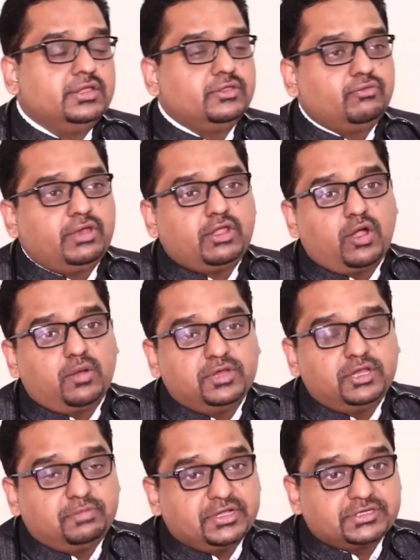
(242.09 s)
It's very common
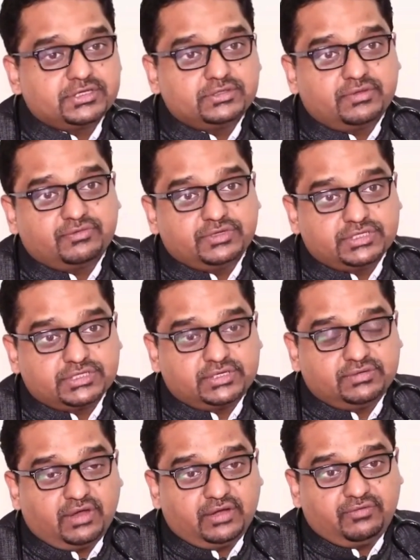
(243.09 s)
in patients who have
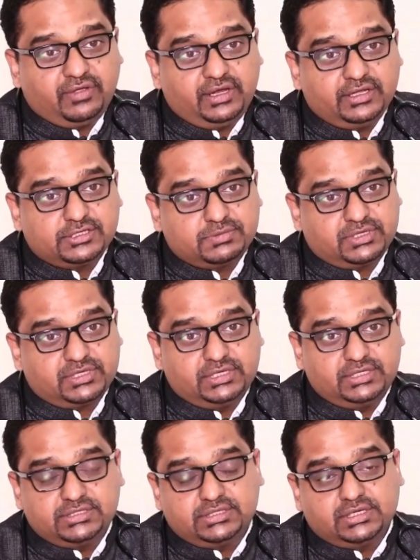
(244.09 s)
congestive heart failure, especially
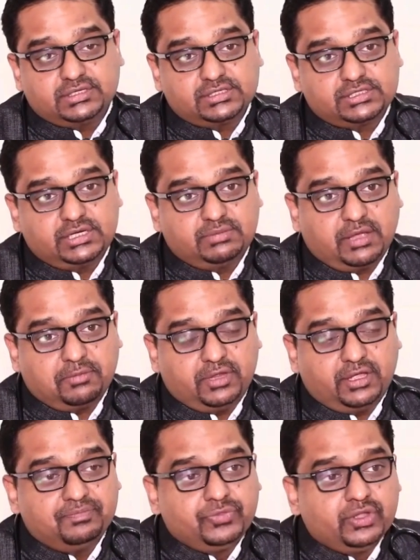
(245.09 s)
the central sleep
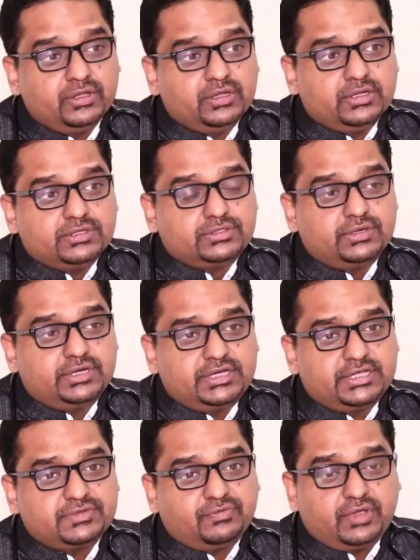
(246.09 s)
apnea. So it
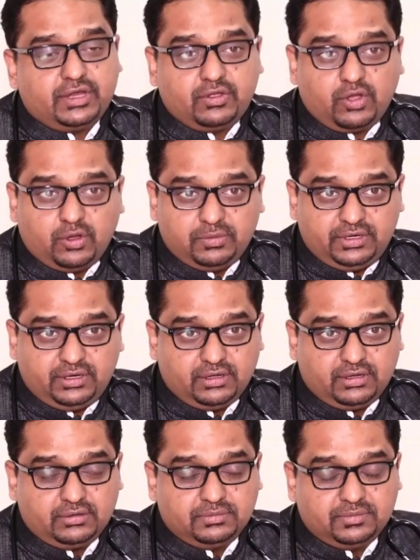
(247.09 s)
is very common
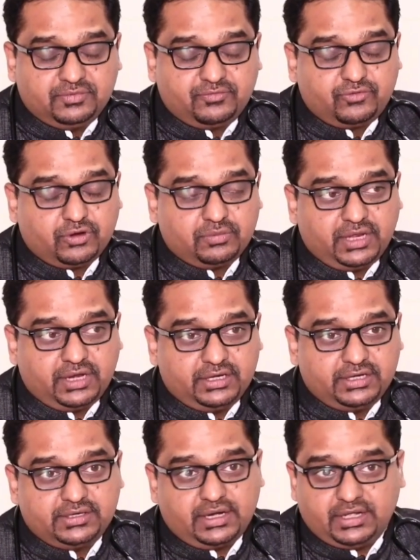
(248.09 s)
and
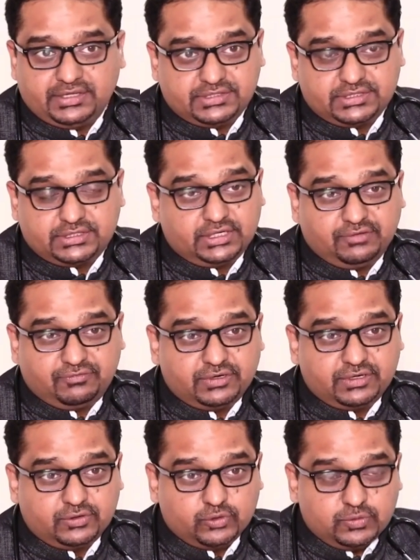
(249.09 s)
it exists in
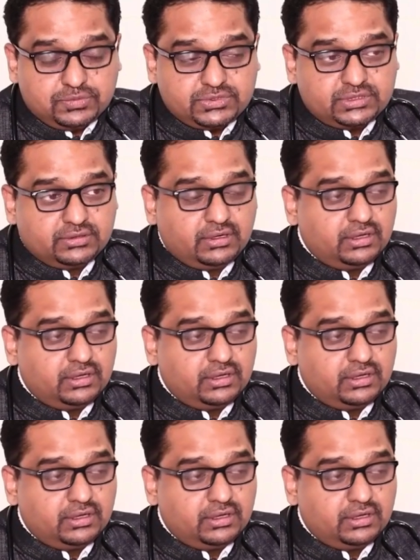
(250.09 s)
different groups.